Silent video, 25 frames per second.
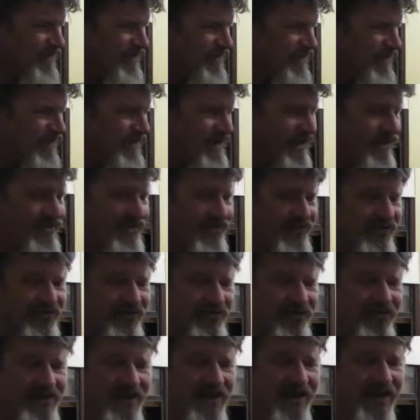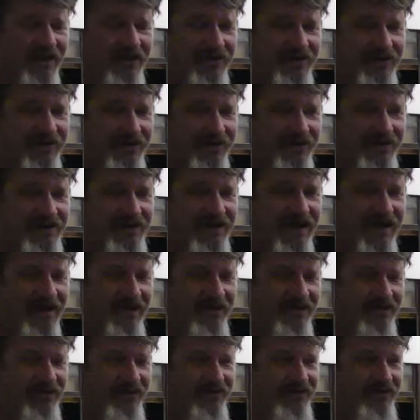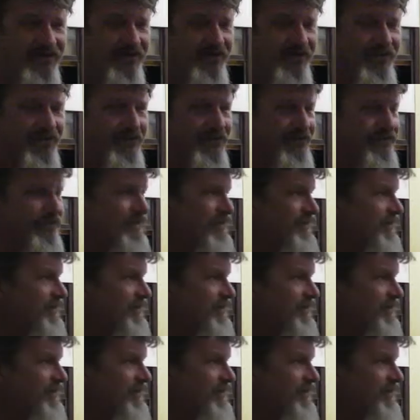I know you shouldn't get too attached to